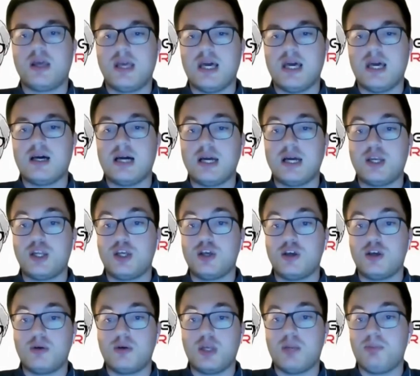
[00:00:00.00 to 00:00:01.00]
yeah, and
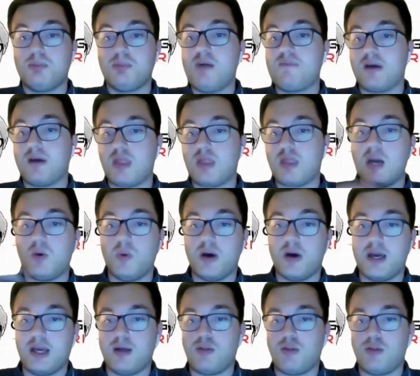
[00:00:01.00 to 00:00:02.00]
perfect segue,
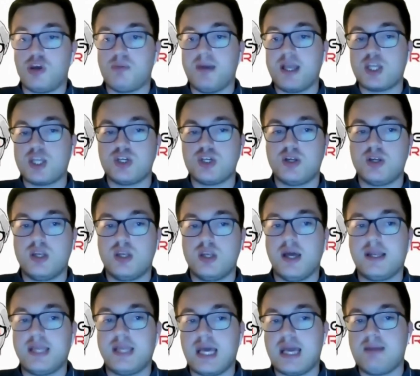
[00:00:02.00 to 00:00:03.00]
because you mentioned
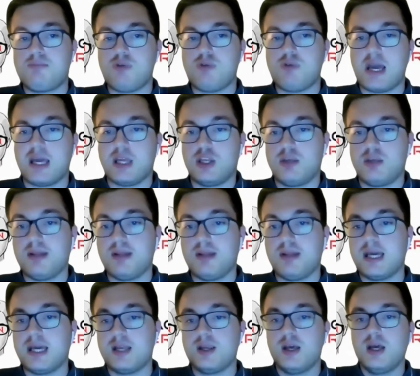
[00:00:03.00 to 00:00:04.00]
Daybreak and you
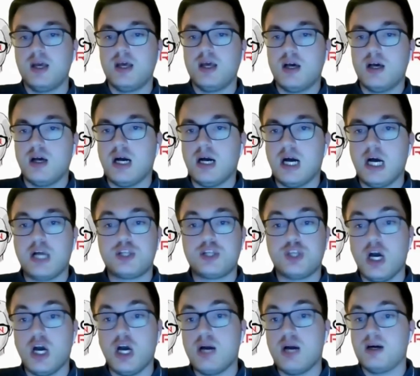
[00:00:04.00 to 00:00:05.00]
played
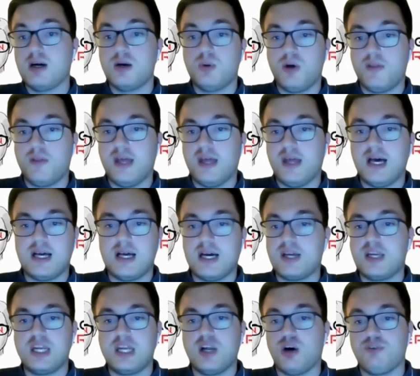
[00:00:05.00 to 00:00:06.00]
Turbo on that, and
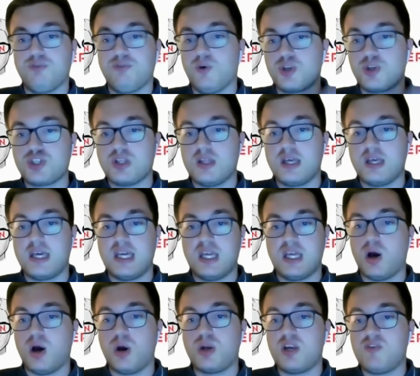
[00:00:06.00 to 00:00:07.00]
unfortunately,
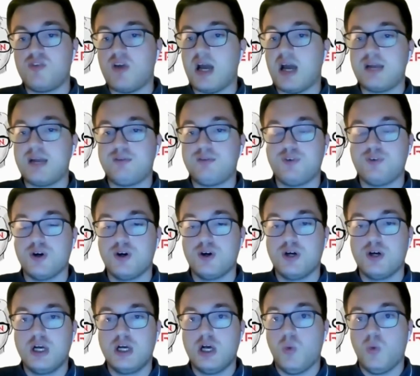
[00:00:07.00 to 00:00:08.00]
only ran for
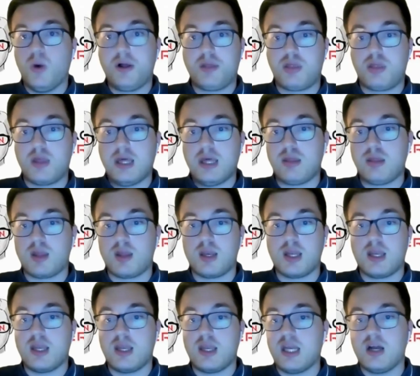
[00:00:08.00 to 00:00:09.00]
one season,
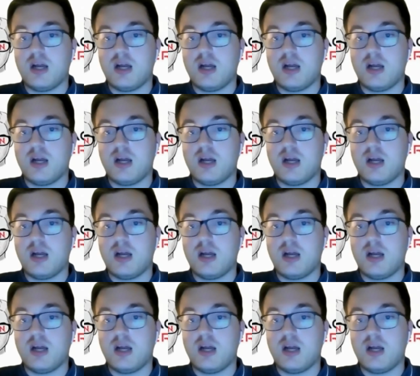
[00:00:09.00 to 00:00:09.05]
and